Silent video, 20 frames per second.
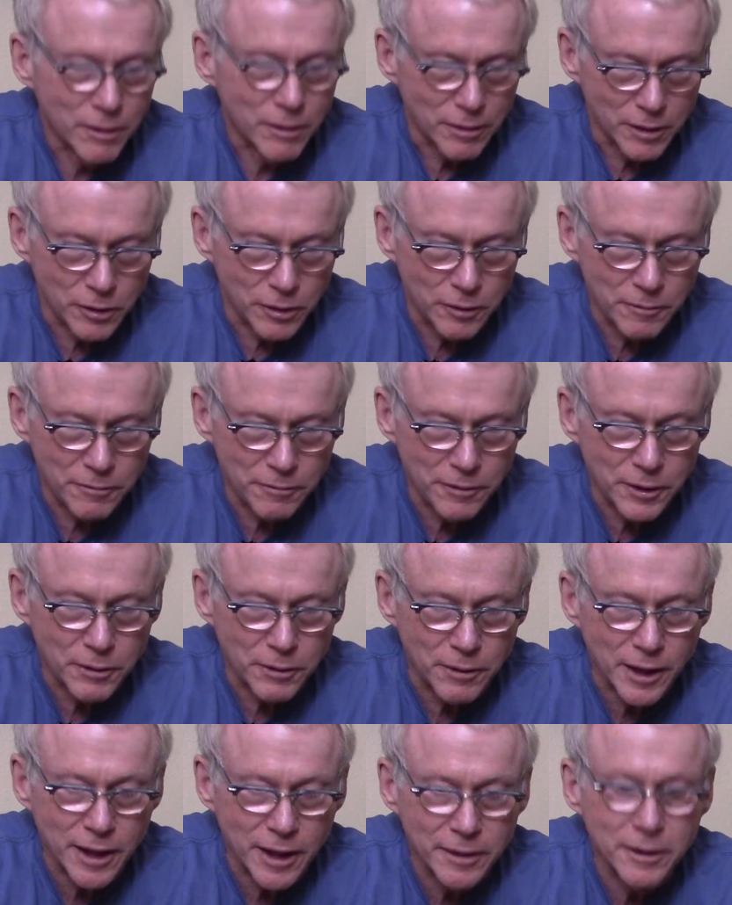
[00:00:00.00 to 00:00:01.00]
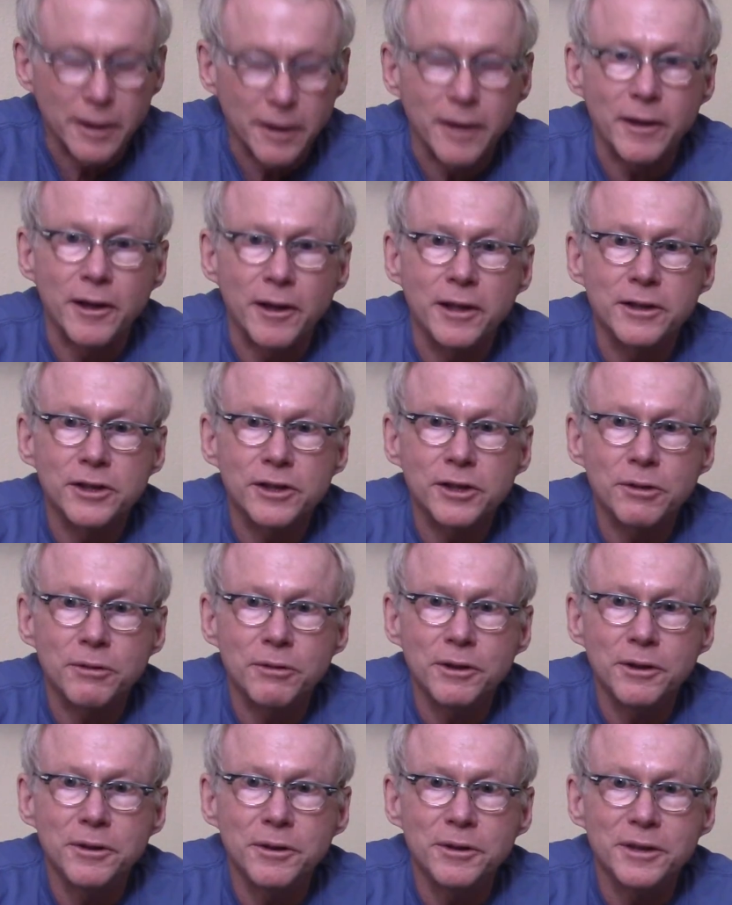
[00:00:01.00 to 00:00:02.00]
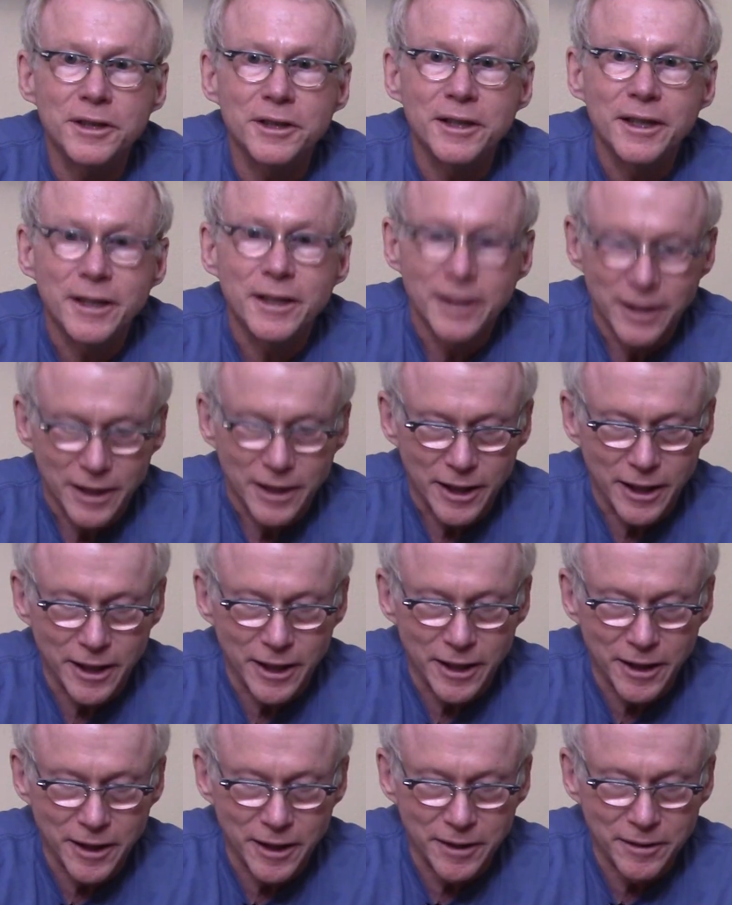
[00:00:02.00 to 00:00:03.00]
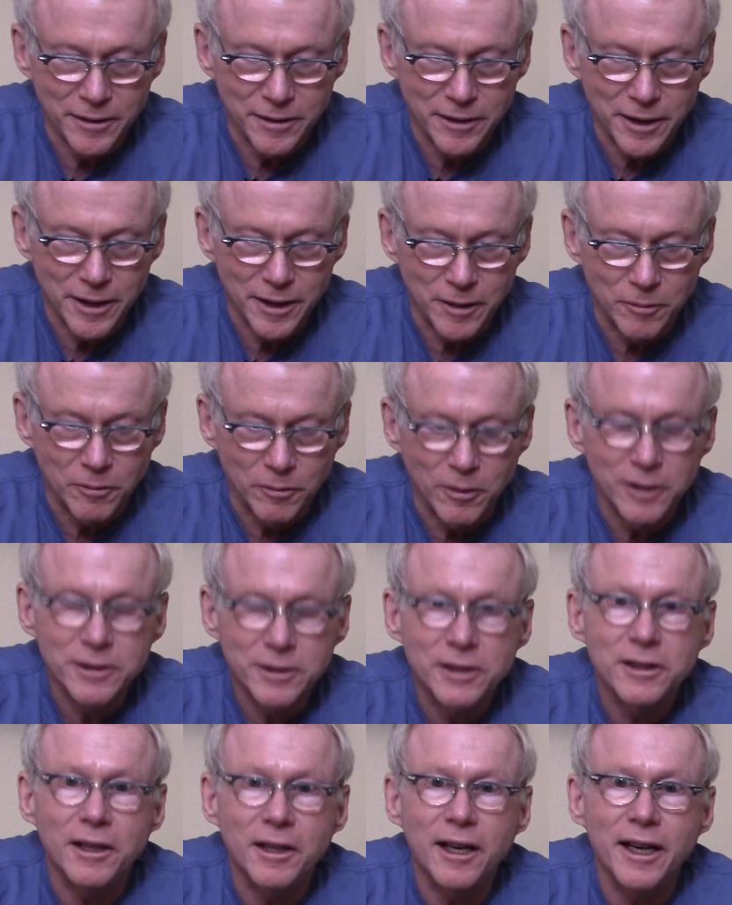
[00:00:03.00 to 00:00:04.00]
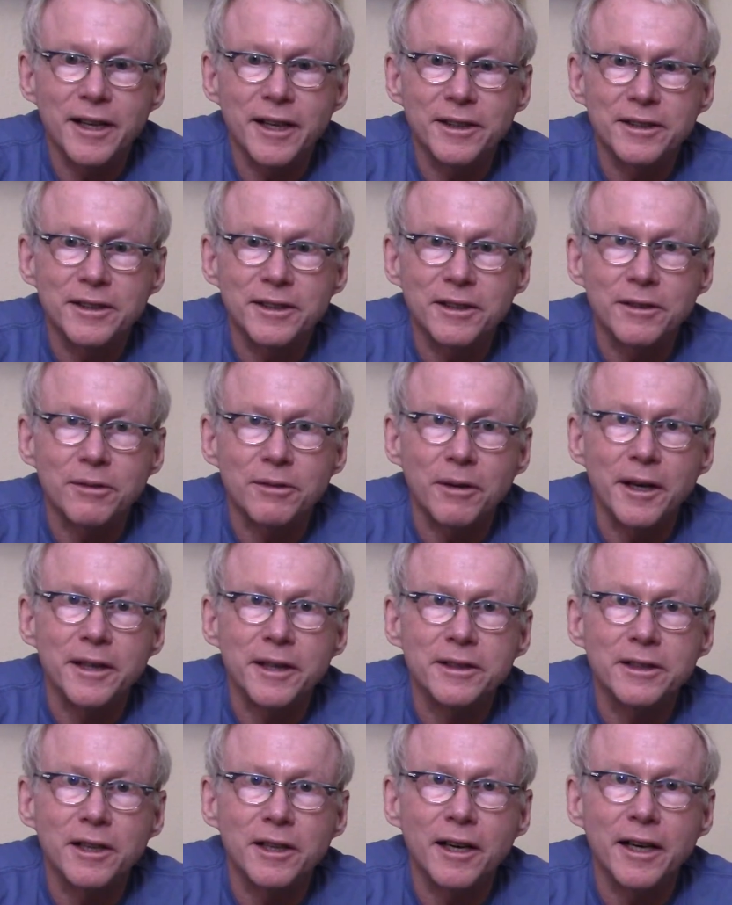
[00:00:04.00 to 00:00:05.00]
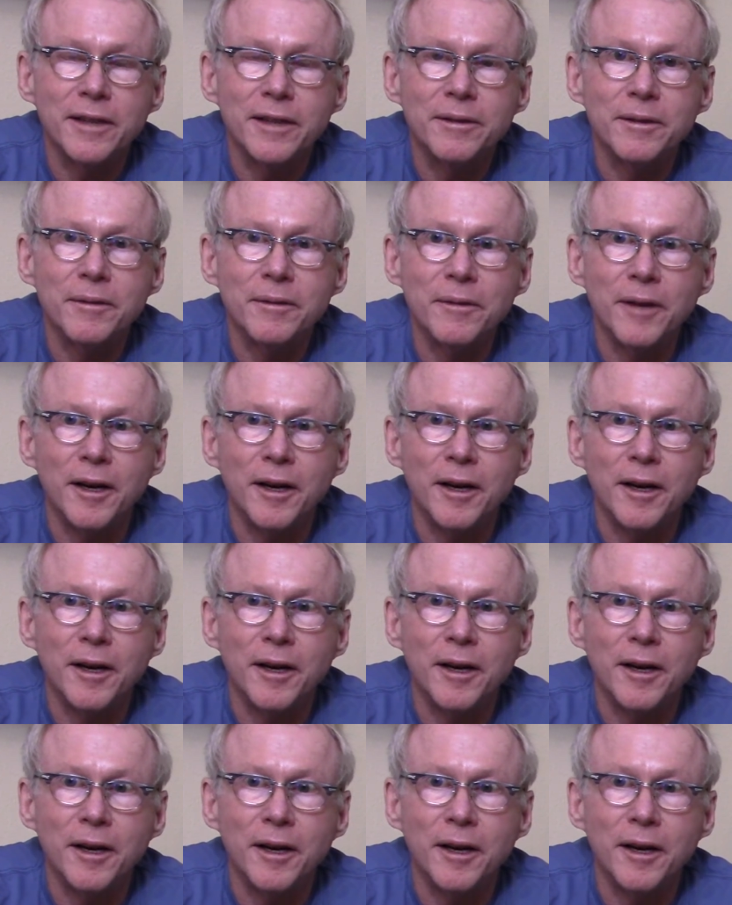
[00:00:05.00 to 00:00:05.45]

They couldn't figure out that it unscrews and that one side is the threaded side,